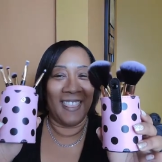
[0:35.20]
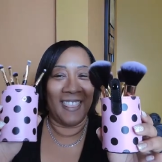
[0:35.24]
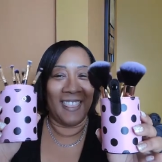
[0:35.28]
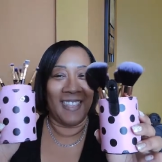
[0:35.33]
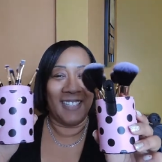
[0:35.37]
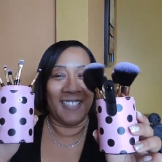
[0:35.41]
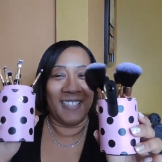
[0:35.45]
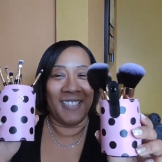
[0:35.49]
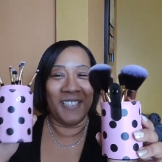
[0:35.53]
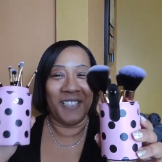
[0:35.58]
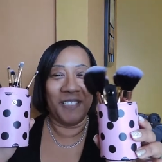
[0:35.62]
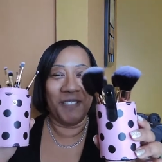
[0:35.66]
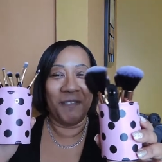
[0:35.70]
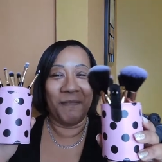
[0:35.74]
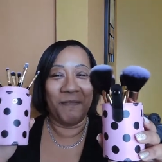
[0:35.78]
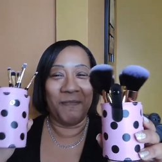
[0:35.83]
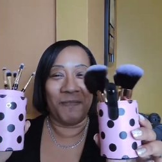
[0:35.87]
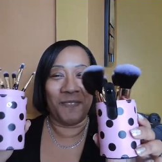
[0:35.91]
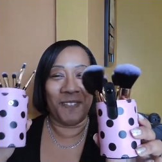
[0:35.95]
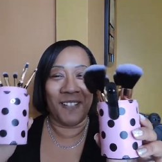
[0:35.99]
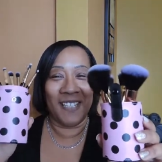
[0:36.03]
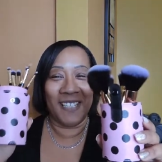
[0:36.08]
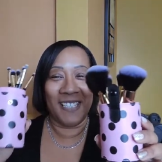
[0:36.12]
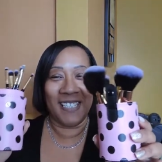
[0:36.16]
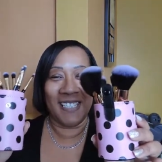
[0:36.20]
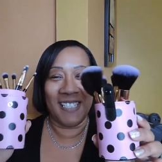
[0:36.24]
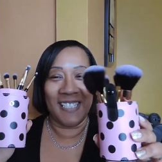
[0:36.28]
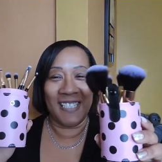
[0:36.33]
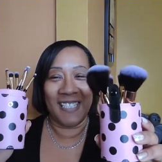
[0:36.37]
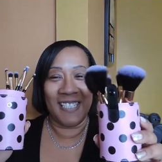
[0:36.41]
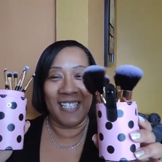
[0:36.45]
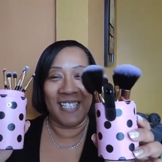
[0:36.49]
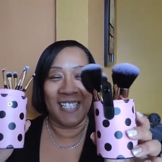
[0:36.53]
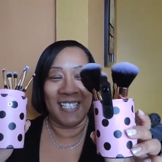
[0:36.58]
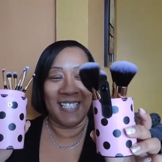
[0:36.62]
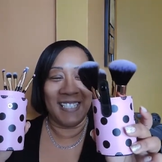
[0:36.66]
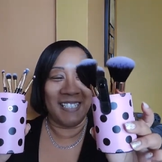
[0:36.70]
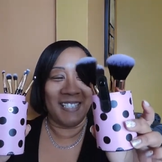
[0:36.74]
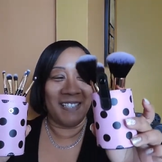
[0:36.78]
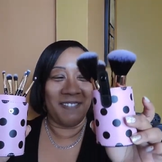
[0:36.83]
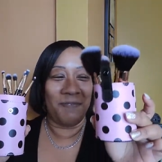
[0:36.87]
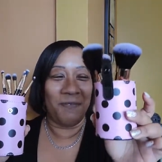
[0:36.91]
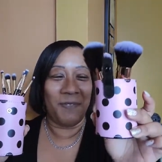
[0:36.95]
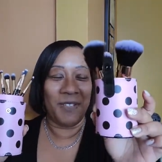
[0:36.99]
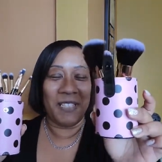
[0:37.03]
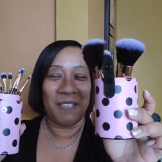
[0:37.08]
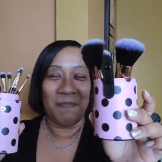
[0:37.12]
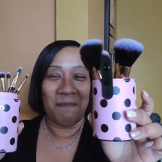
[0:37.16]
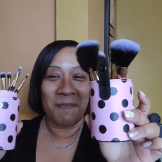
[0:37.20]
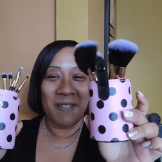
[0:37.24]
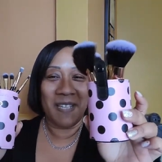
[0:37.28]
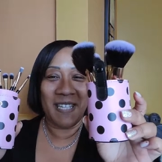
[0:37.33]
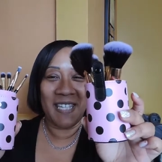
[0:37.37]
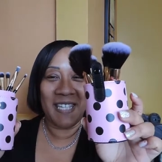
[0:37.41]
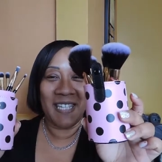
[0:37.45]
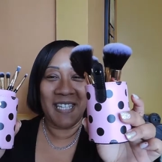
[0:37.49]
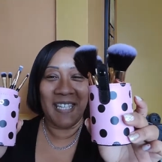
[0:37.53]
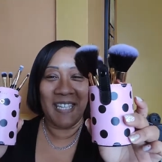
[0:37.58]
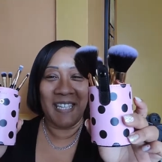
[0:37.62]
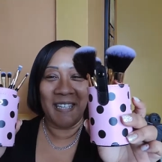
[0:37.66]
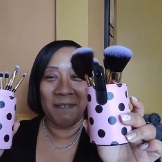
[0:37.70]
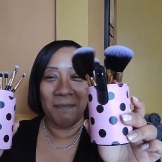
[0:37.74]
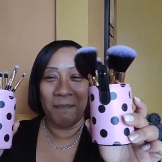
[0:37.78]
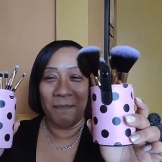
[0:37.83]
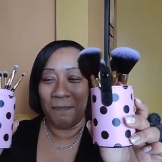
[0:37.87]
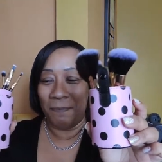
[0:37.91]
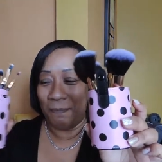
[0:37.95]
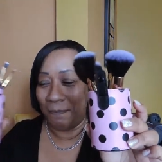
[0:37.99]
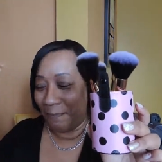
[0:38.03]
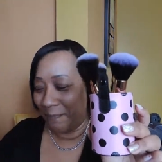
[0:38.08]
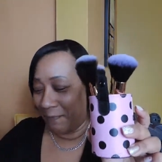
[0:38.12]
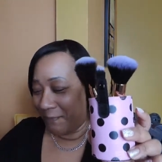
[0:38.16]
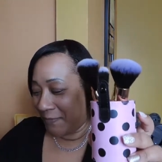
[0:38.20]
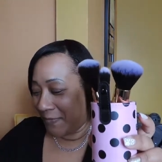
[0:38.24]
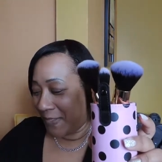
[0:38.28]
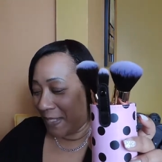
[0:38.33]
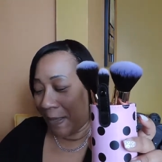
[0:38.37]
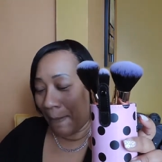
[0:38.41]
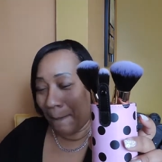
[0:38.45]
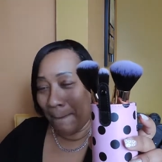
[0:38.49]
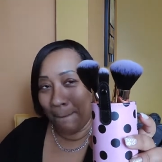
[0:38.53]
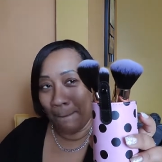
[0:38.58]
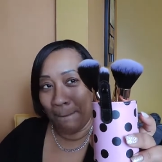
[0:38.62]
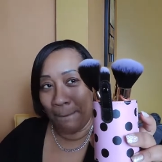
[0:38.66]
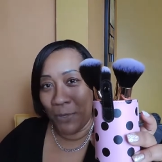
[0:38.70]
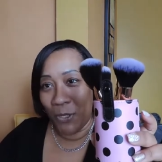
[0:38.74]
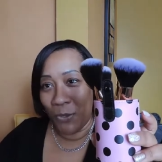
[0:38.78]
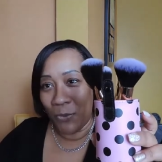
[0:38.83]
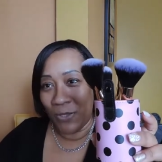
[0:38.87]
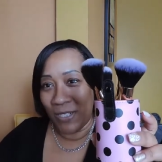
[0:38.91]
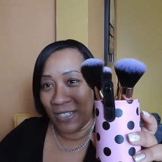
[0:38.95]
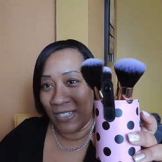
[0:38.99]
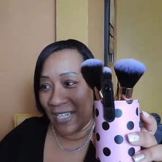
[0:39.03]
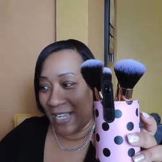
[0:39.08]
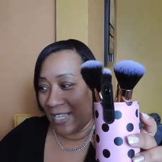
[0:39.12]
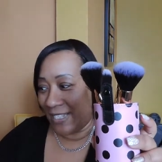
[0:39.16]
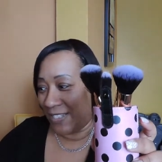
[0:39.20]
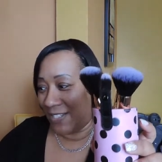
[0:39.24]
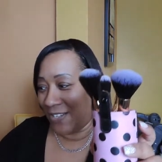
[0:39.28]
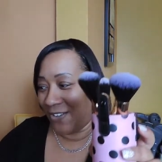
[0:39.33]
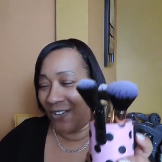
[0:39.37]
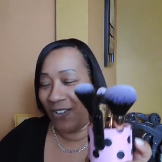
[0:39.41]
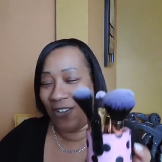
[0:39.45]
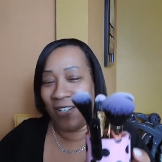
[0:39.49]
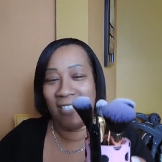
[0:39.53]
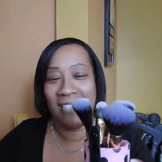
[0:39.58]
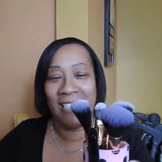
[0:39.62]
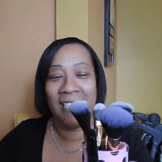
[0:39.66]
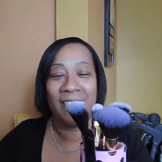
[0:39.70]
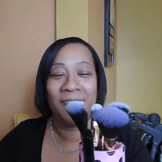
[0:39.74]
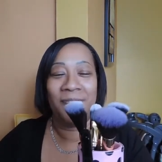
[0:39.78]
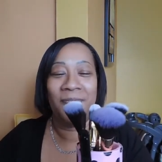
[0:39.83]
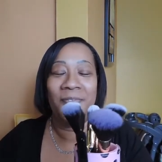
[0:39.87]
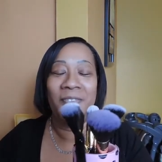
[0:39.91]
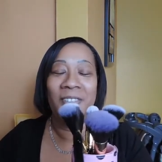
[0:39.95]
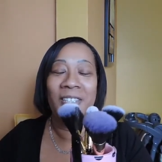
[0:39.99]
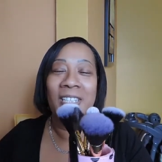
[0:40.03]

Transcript: the new brush set with the pink and polka dots on it.